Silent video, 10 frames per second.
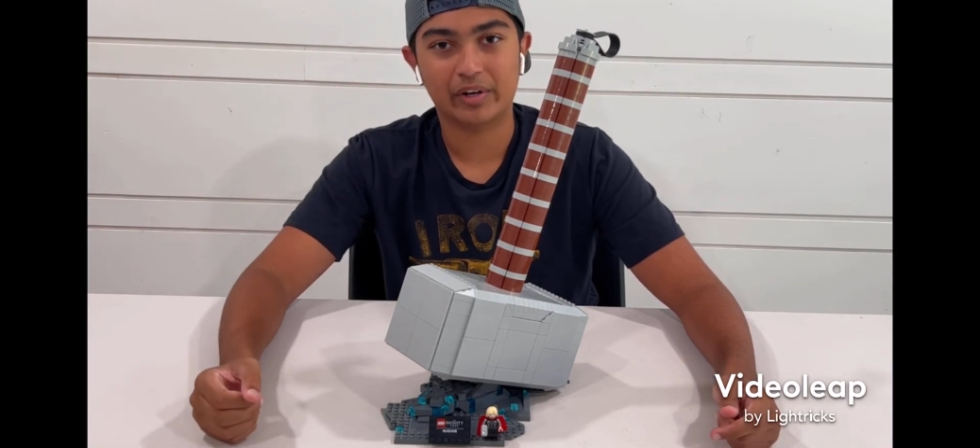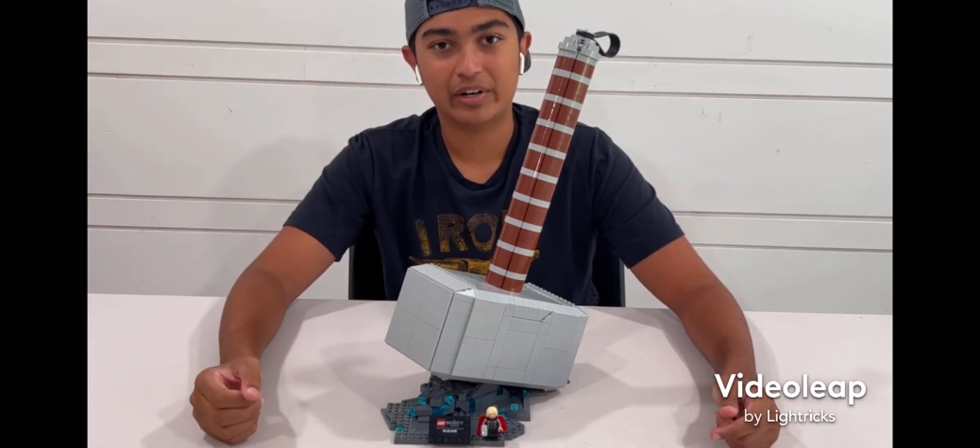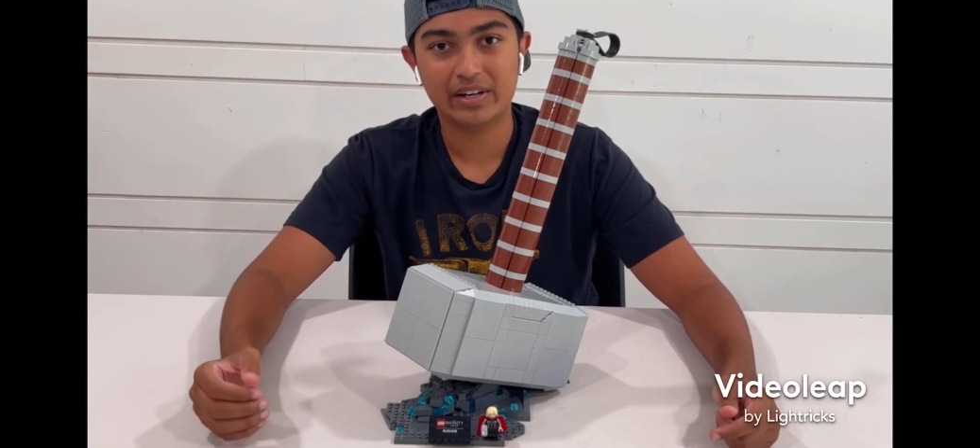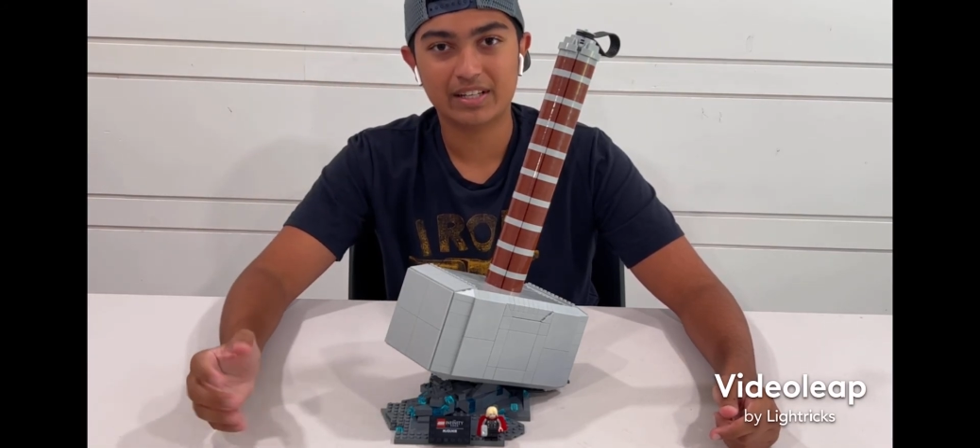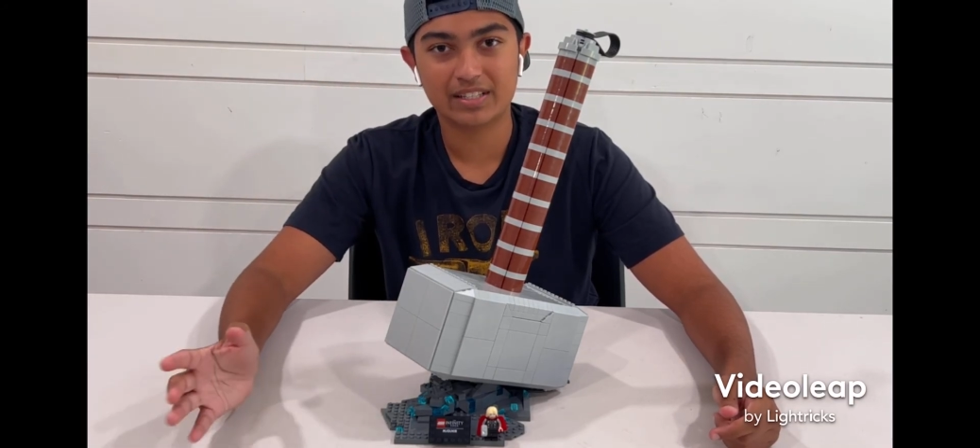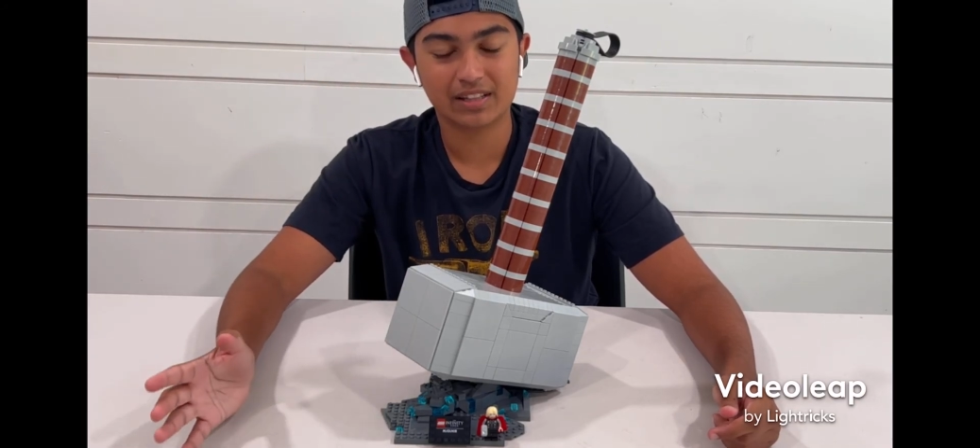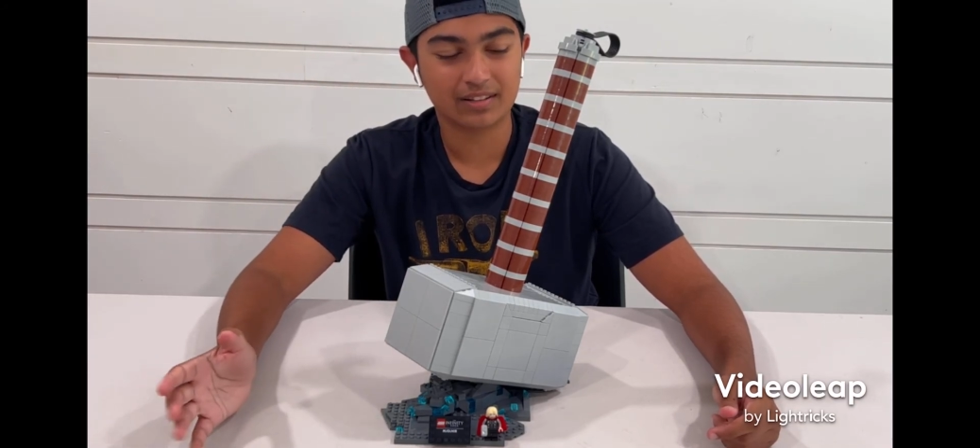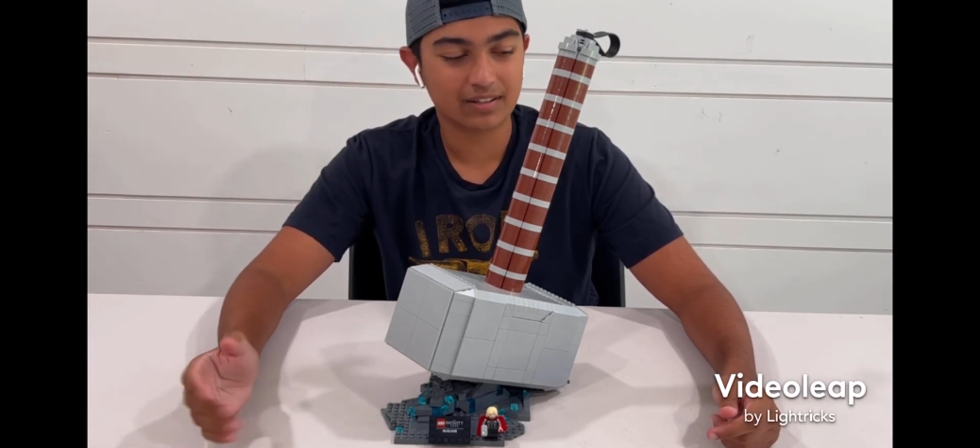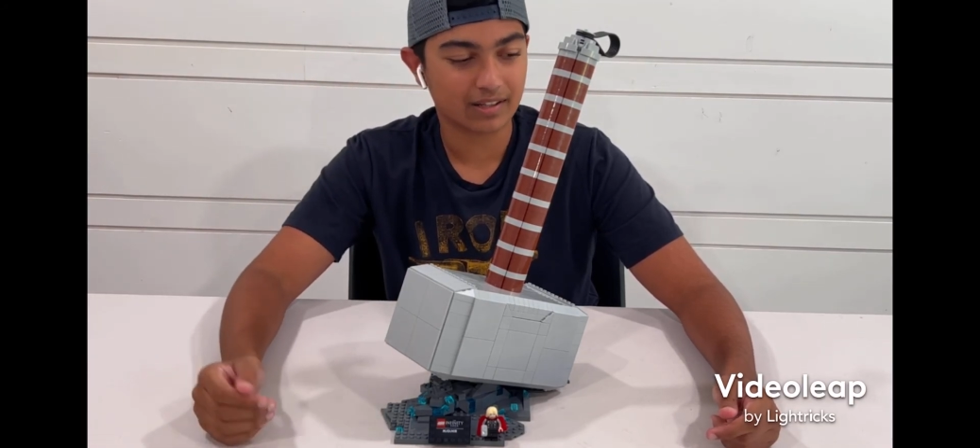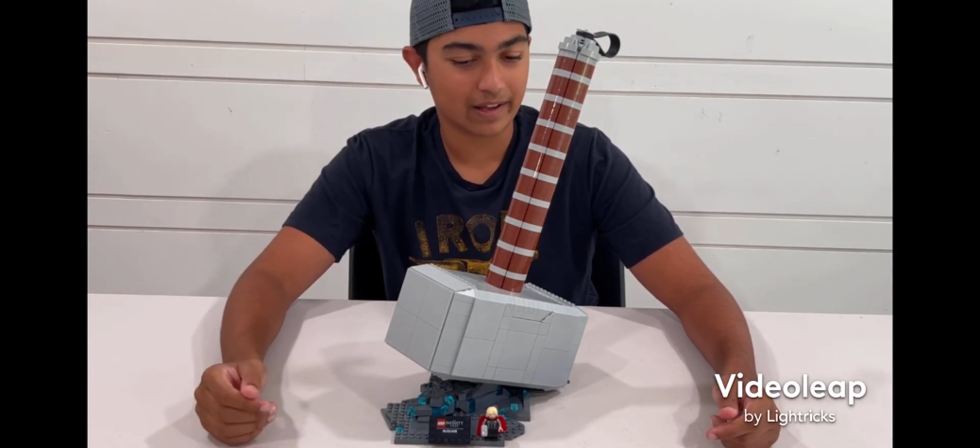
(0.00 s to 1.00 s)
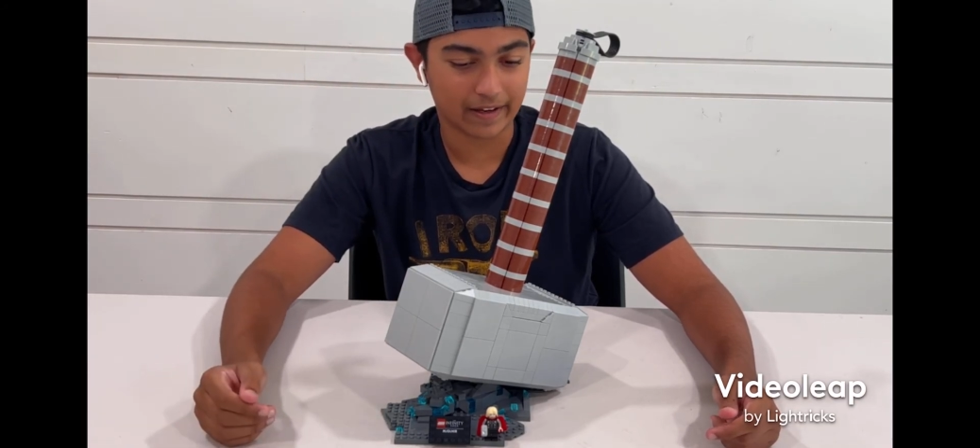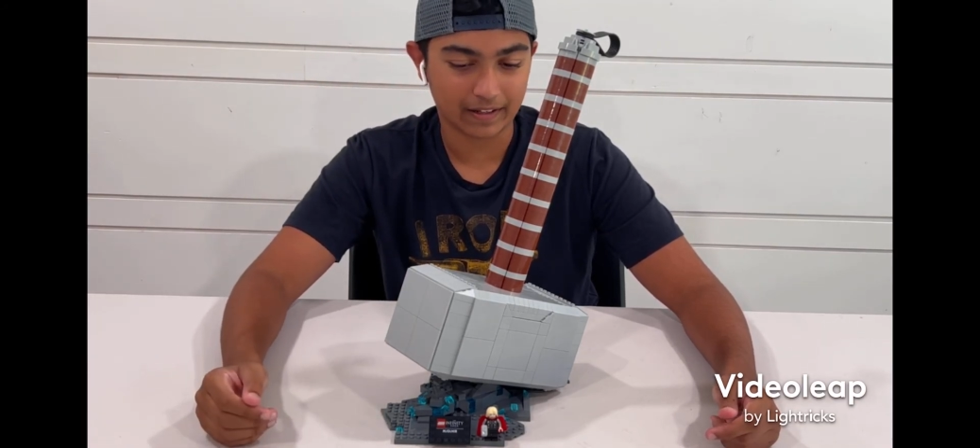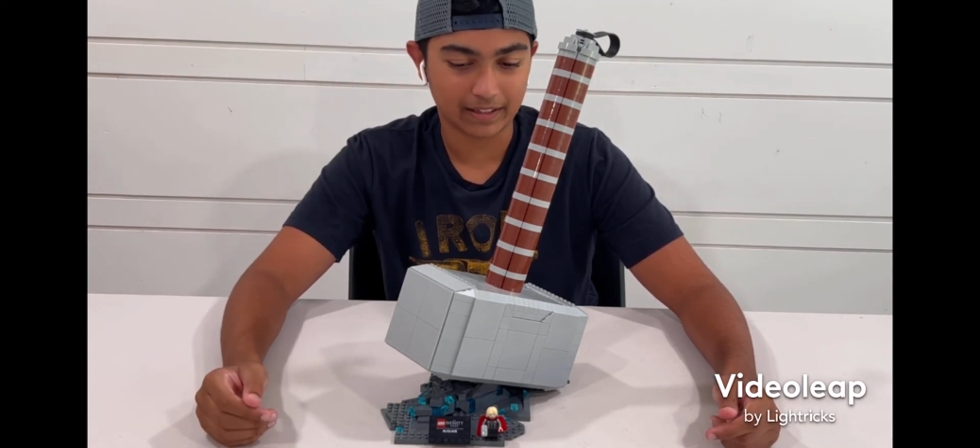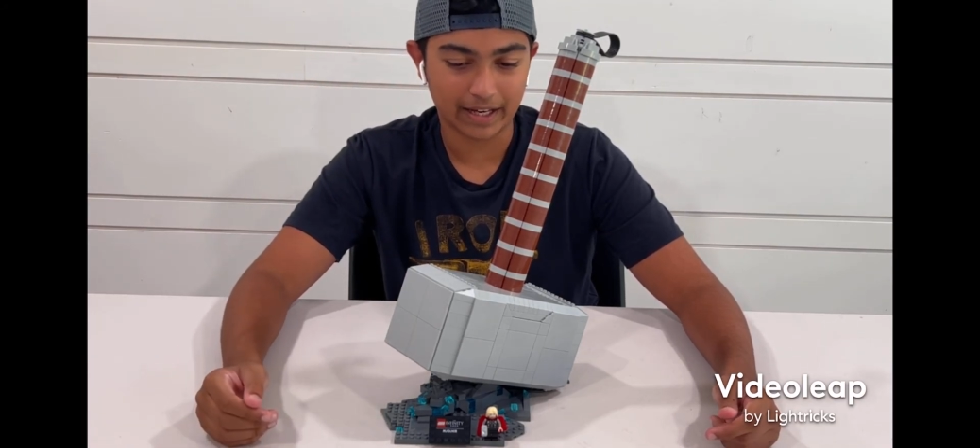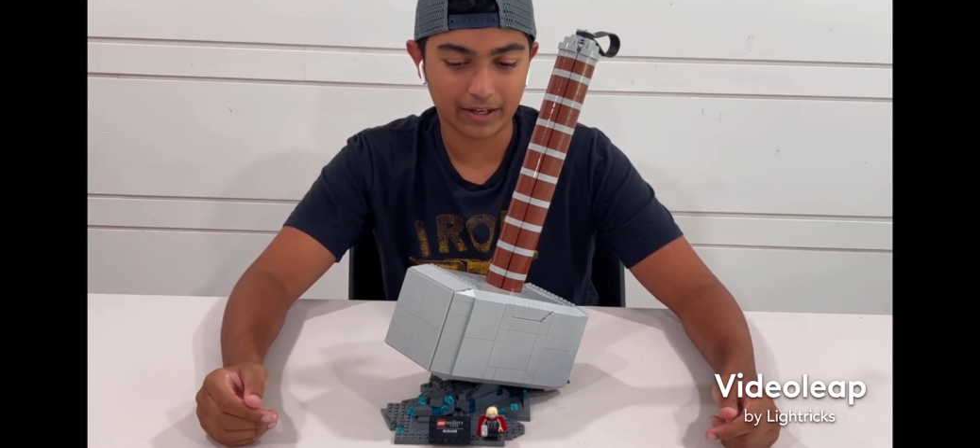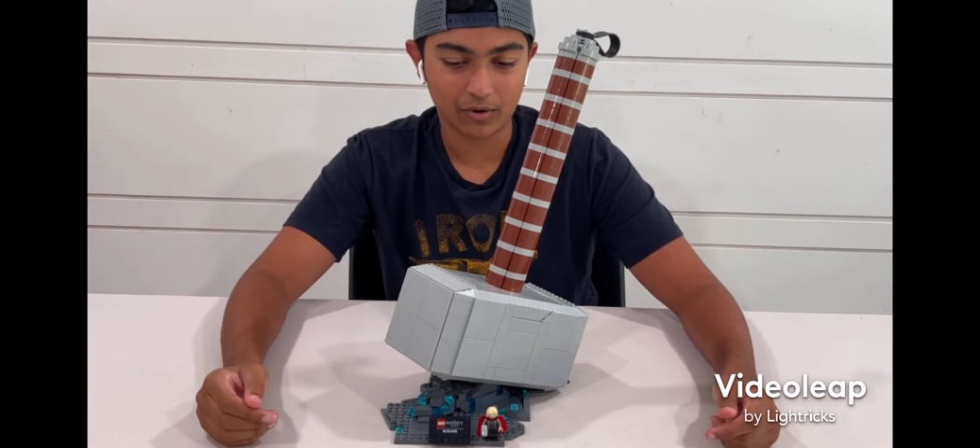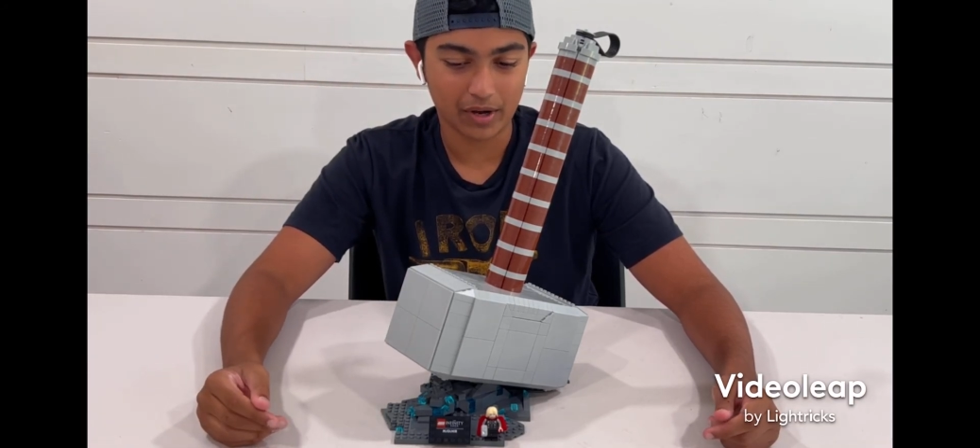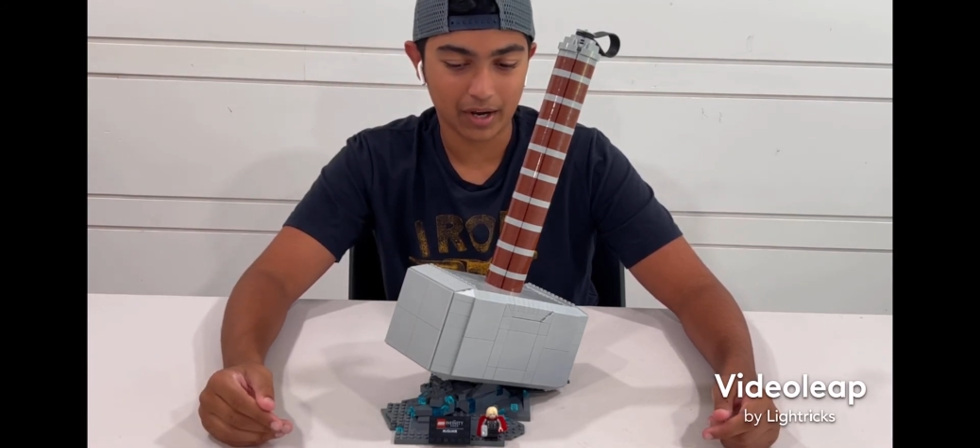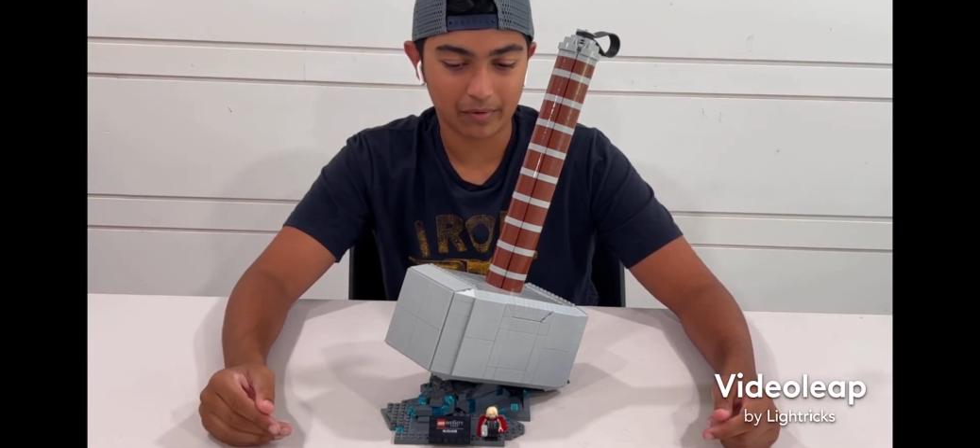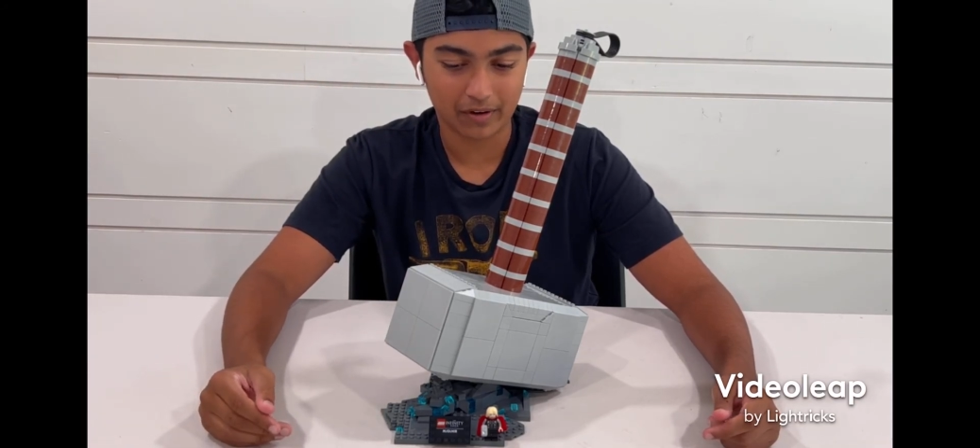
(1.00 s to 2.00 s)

It doesn't look like a Lego hammer.